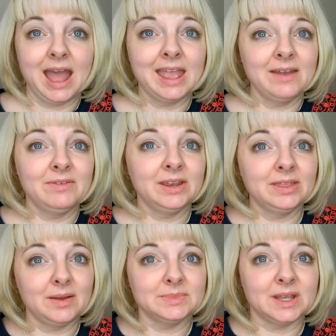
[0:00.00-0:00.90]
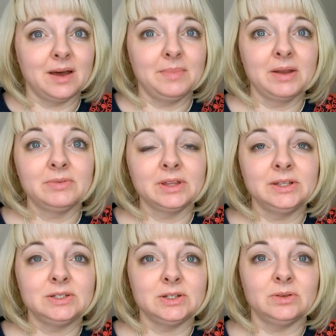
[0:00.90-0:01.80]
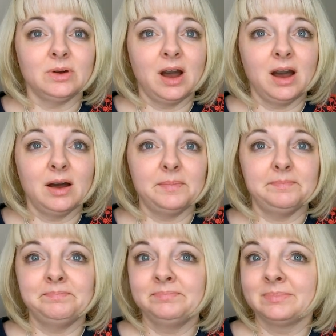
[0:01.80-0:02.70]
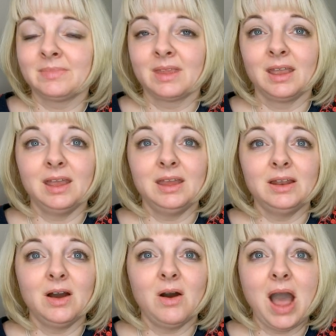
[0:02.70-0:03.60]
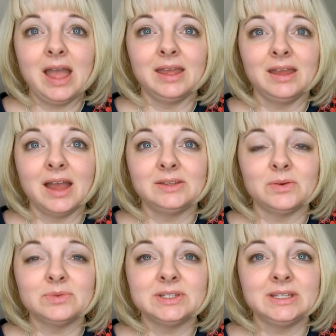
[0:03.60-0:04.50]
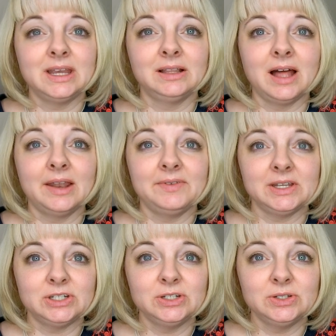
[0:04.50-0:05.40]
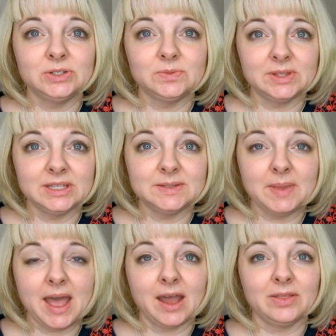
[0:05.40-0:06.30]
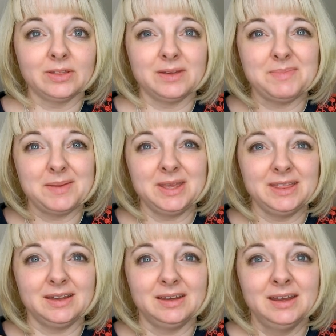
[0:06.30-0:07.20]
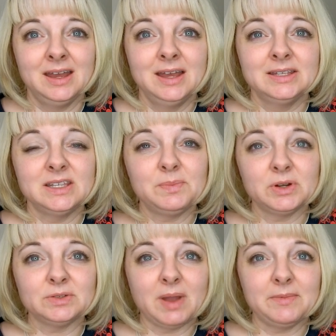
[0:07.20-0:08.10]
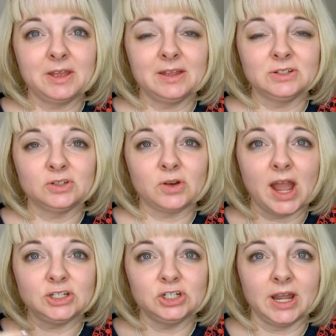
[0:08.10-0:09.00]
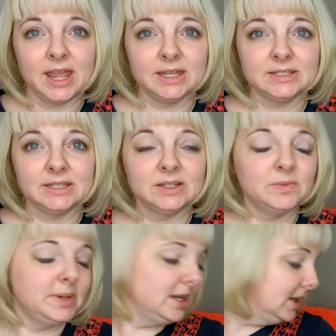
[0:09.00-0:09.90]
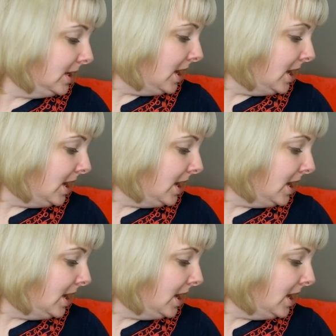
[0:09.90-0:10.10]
I give it a thumbs up. I really do. You know, I don't see a lot of issues with this bag other than maybe the zippers might scratch your hands a little bit.